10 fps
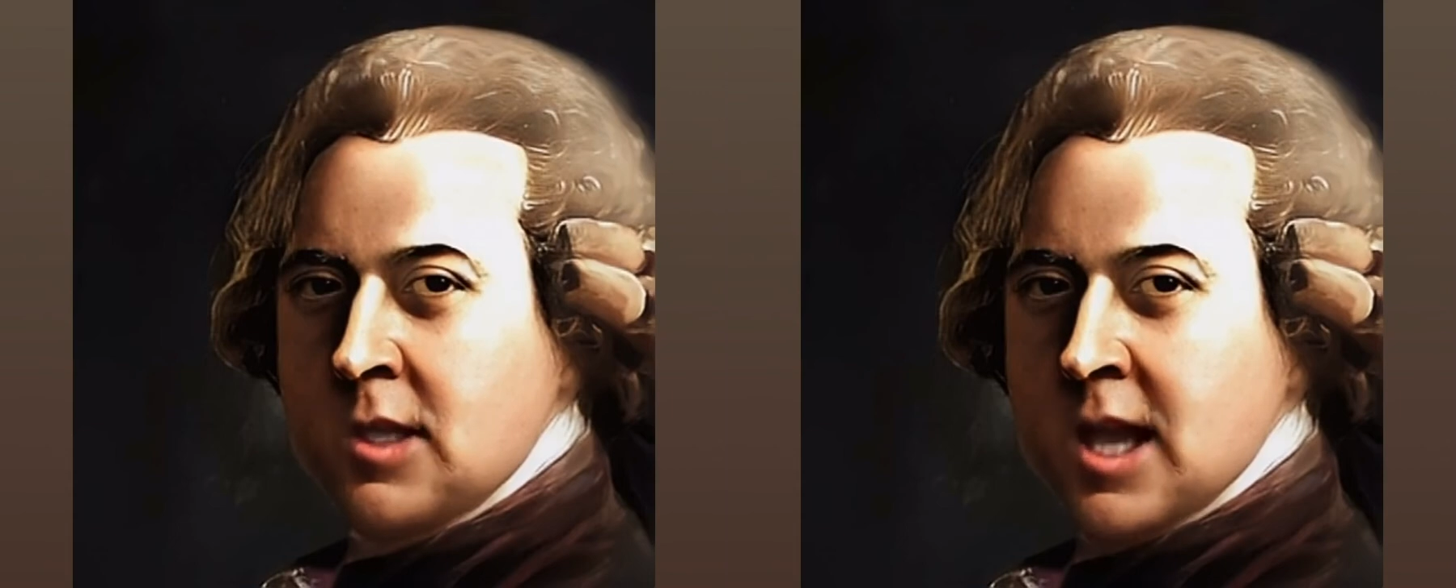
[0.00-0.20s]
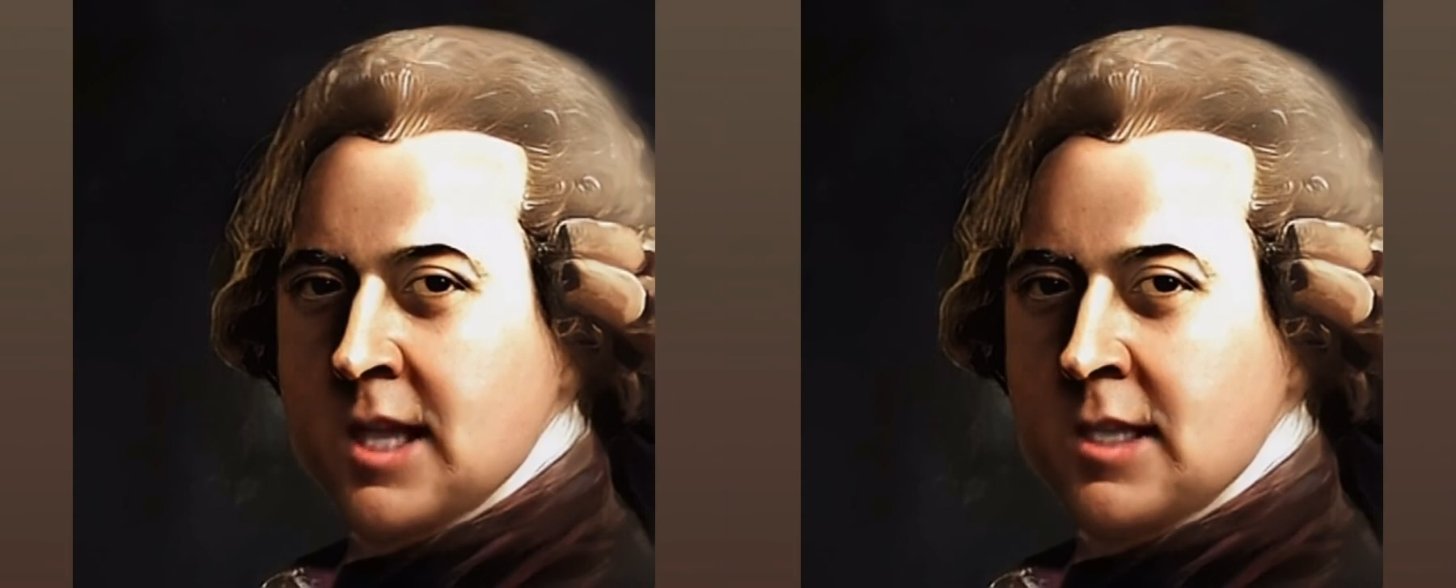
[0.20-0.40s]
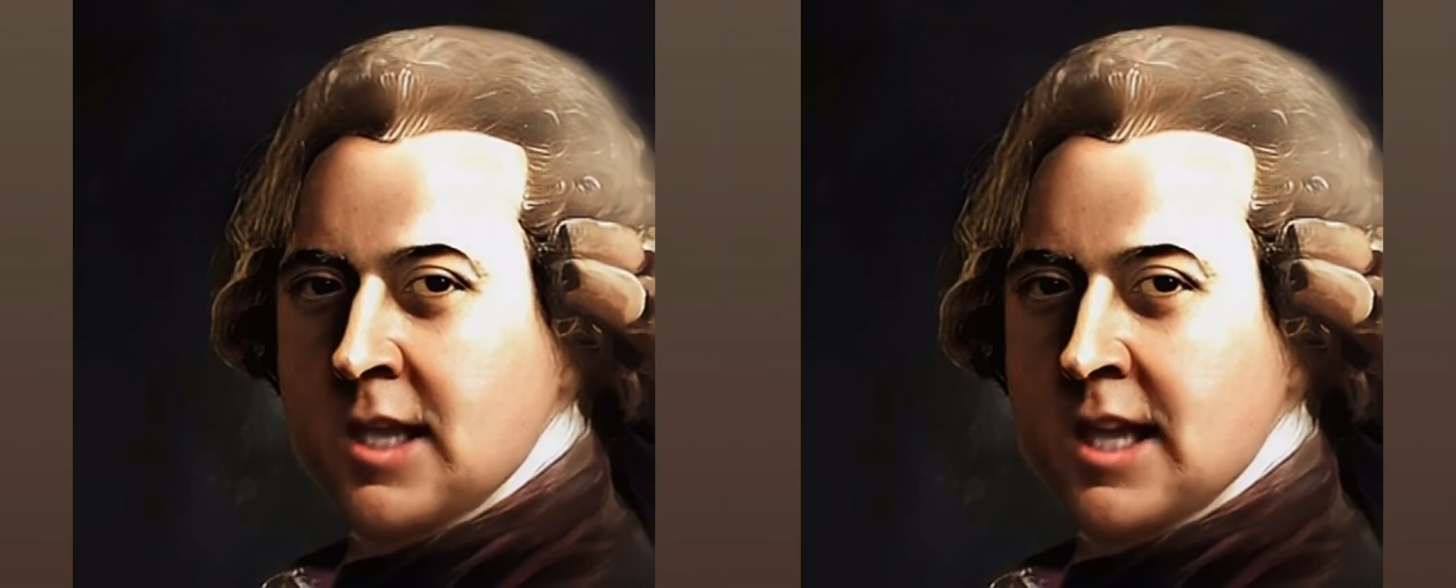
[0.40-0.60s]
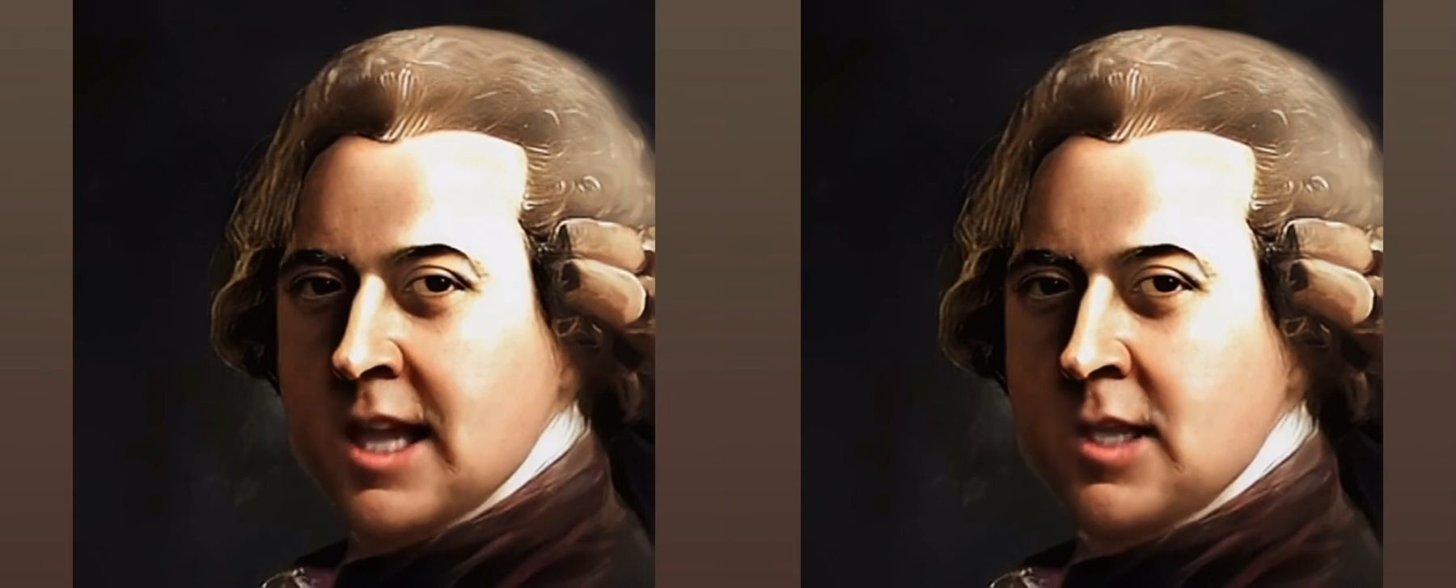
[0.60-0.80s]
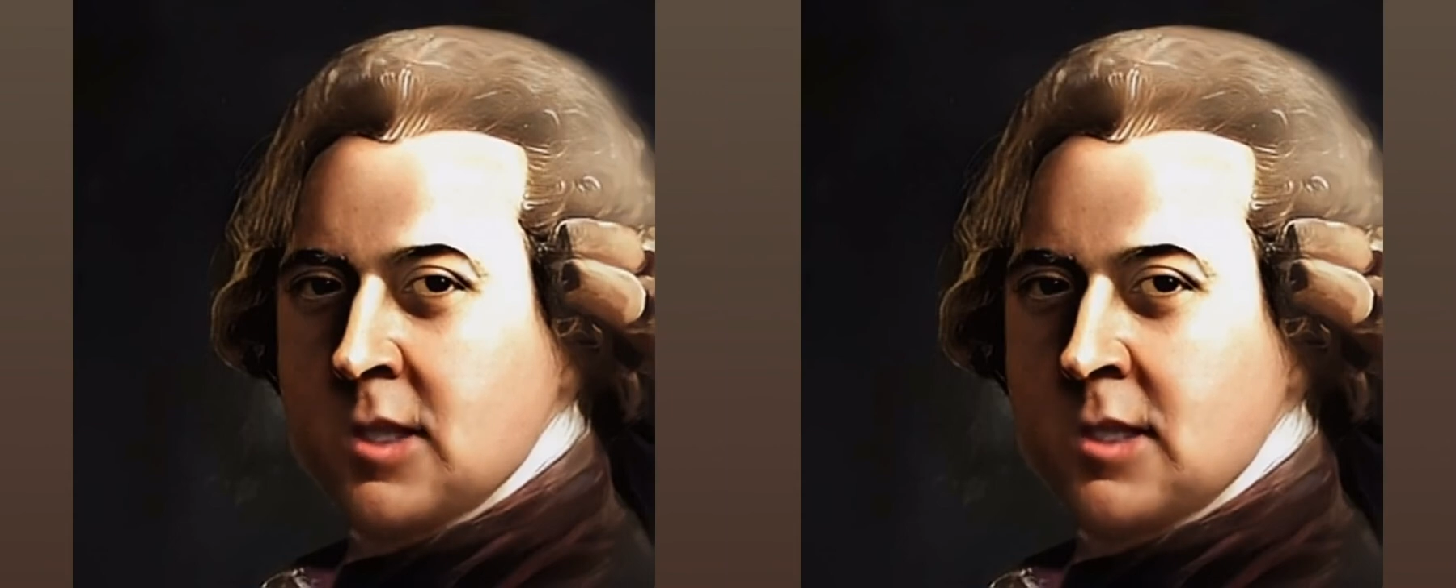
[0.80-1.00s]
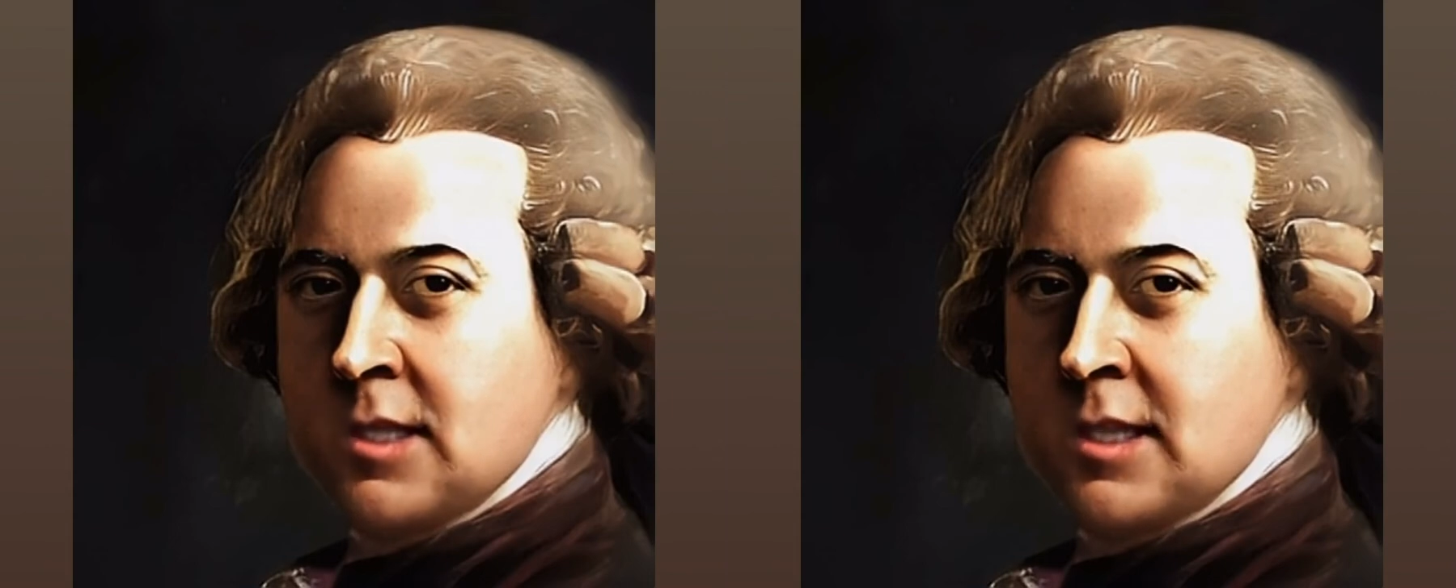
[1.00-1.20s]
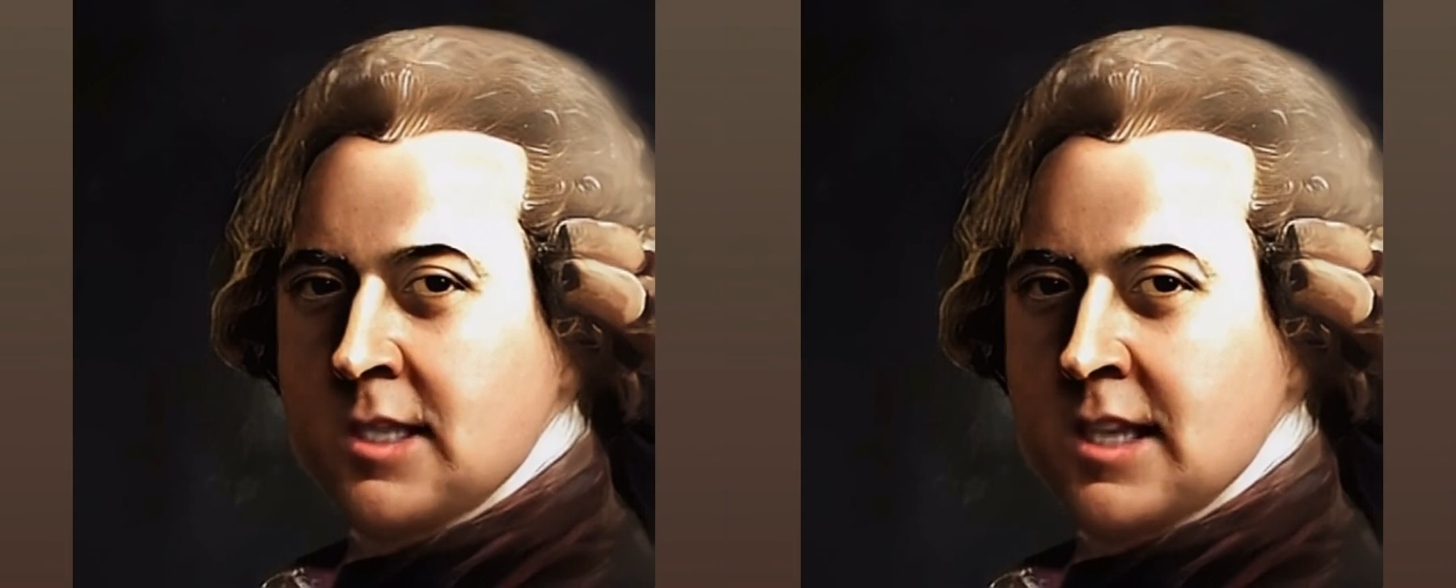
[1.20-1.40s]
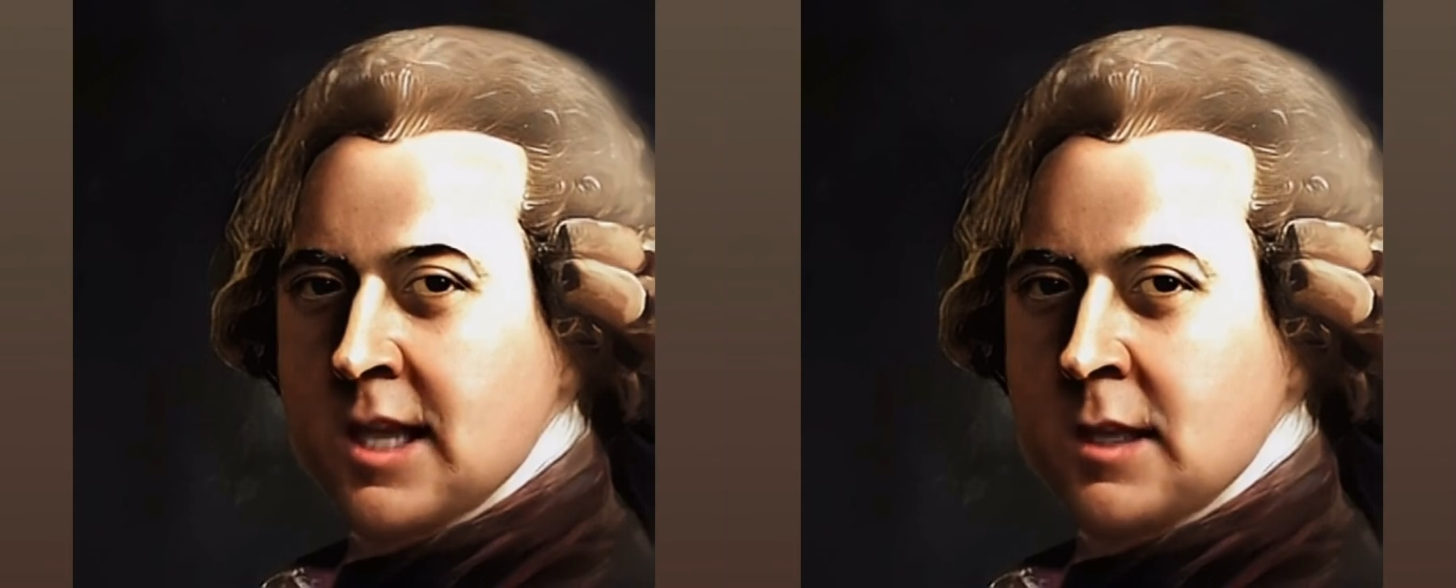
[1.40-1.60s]
Celtic nations and
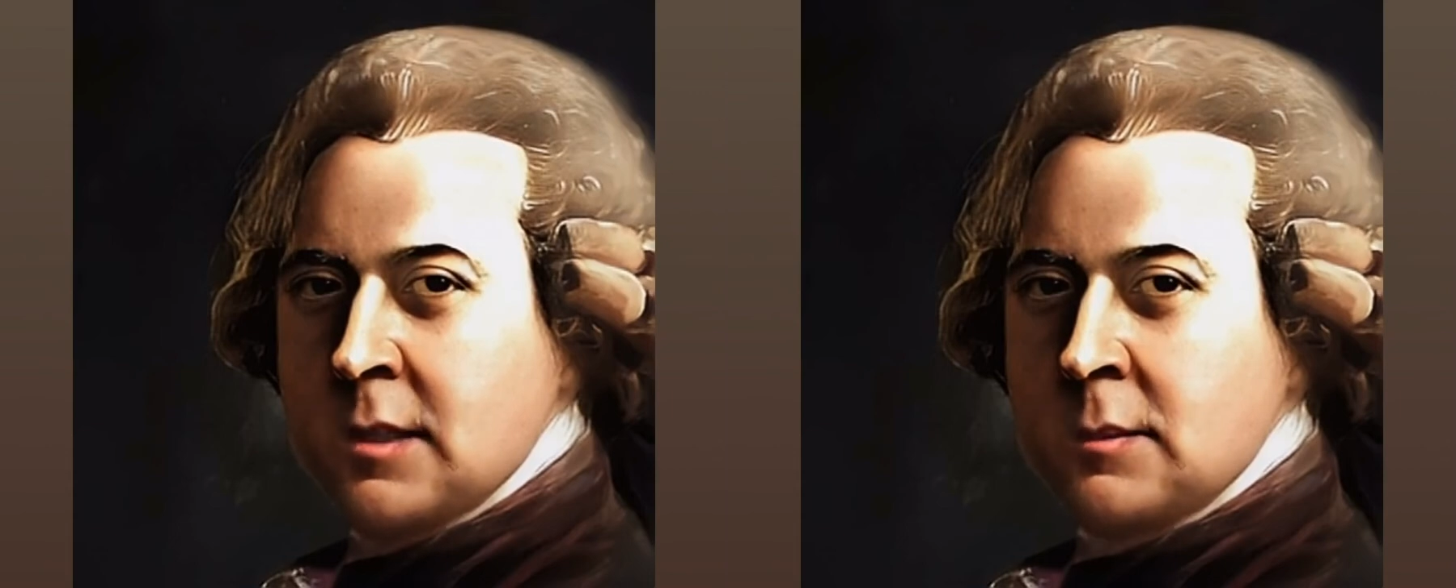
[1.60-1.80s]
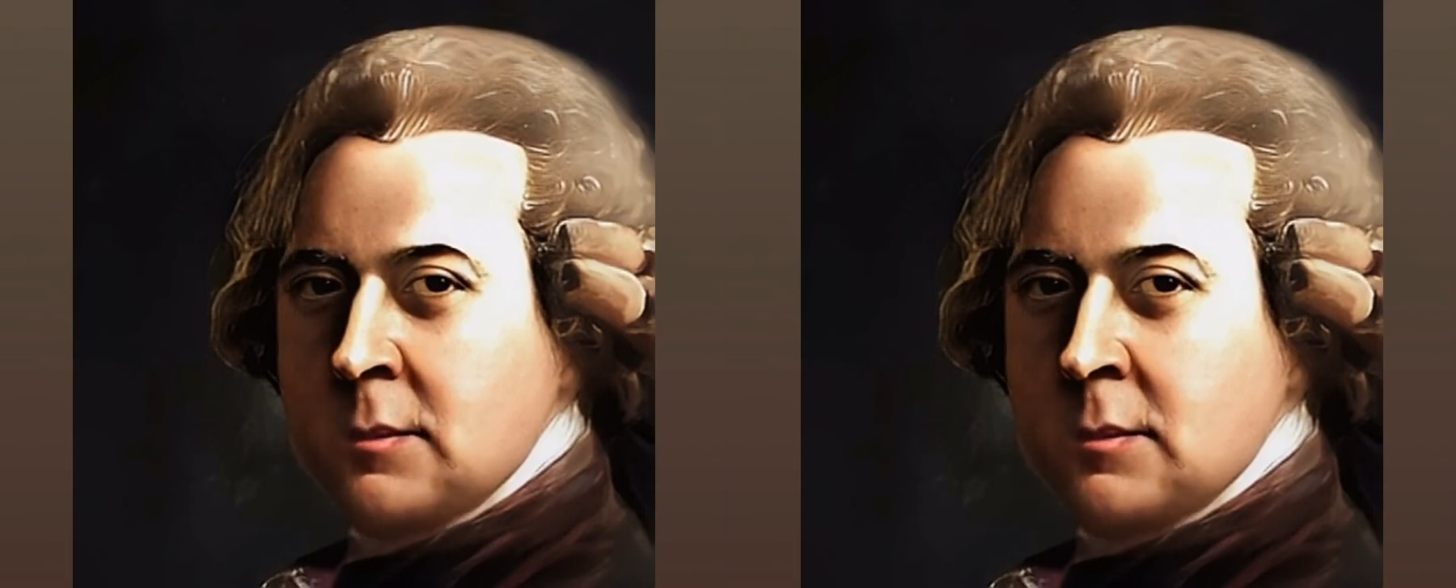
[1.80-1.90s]
sea?